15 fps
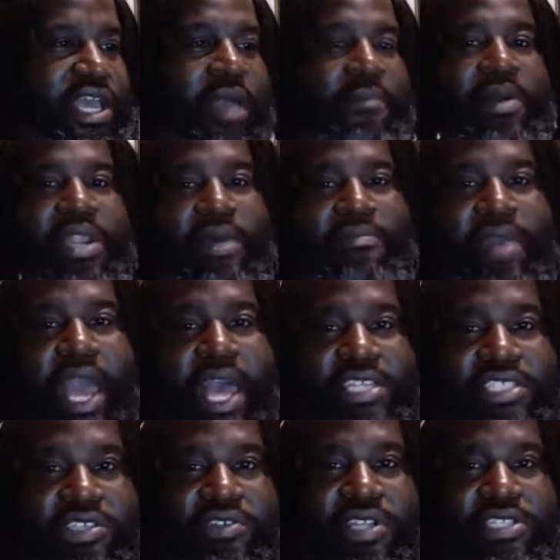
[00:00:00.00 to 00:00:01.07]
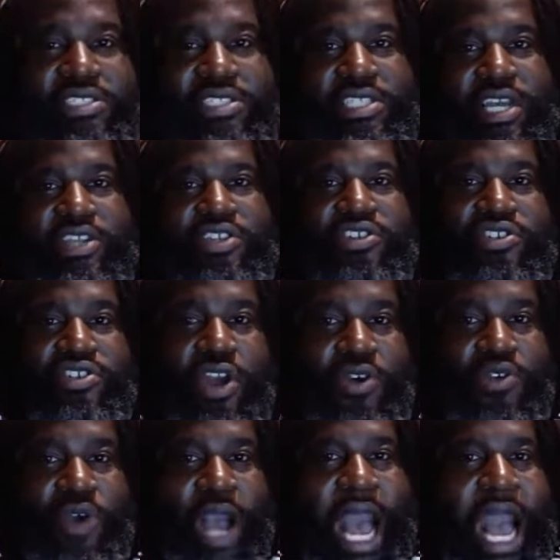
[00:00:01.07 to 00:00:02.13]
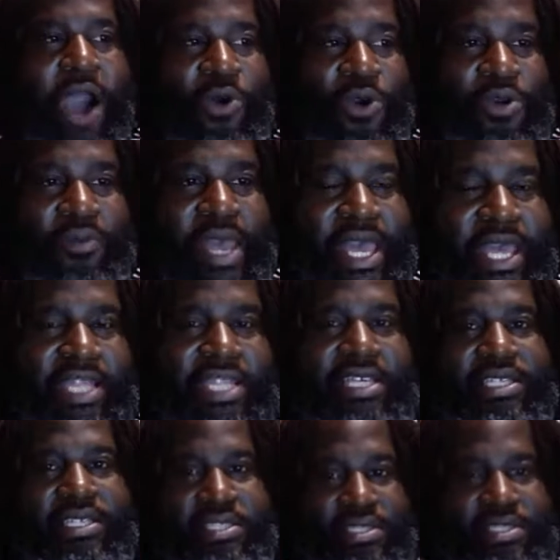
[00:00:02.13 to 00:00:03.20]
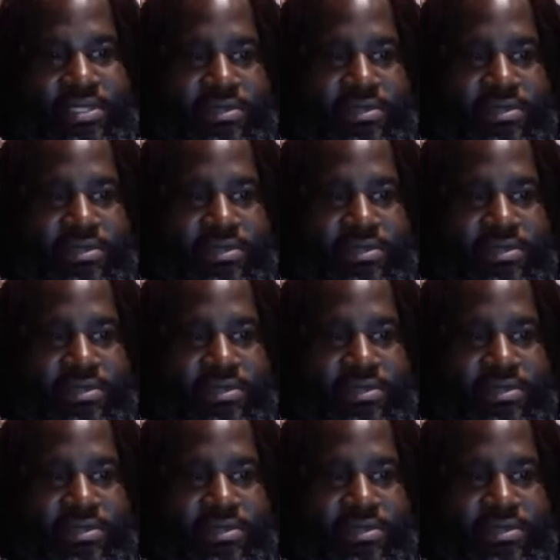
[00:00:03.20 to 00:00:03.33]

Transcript: But let me ask you this, Jared. Do you know who Our Man is?